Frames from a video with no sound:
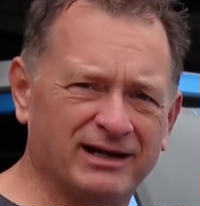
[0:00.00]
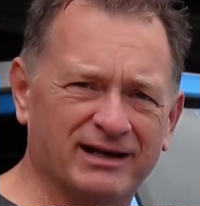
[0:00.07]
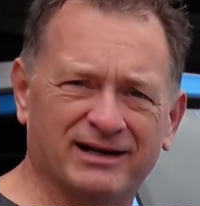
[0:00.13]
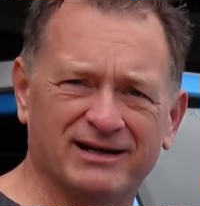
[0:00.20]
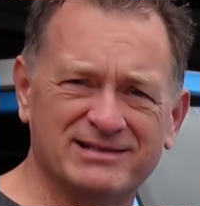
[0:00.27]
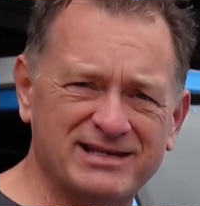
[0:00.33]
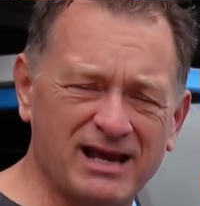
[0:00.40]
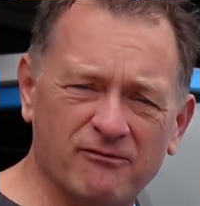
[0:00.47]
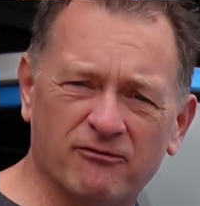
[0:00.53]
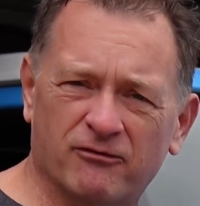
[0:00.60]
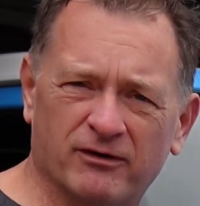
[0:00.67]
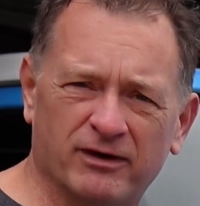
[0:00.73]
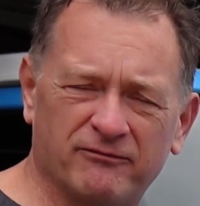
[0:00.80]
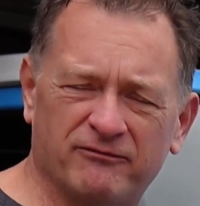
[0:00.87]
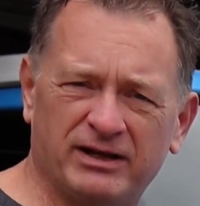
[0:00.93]
I'm going to save it
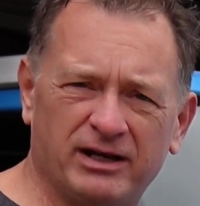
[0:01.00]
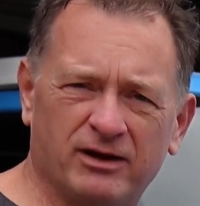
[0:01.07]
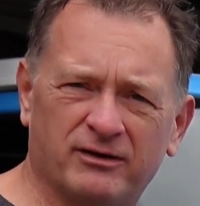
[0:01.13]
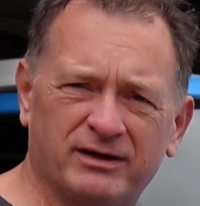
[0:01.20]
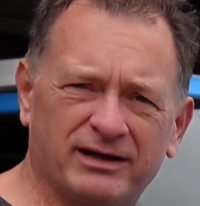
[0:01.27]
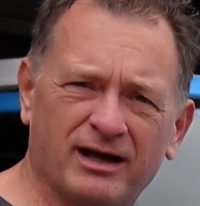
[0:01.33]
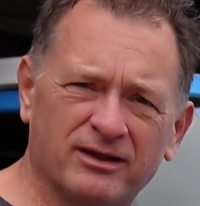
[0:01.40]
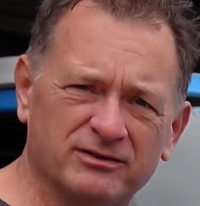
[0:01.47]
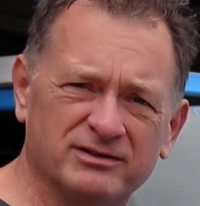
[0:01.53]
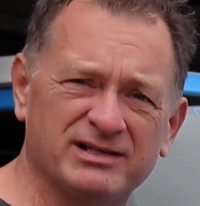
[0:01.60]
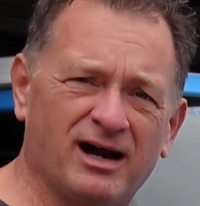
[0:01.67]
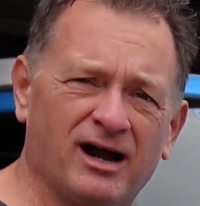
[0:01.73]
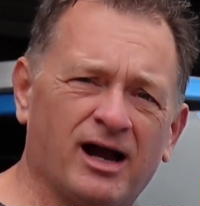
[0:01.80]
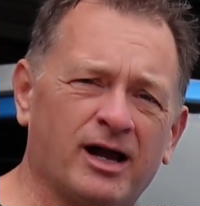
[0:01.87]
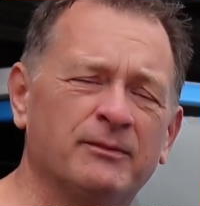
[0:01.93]
for the video at another
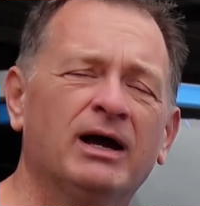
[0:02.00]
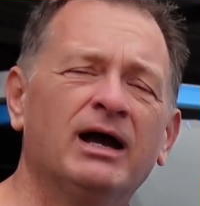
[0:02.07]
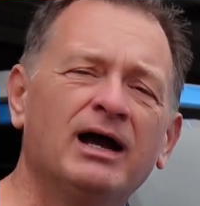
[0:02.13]
time.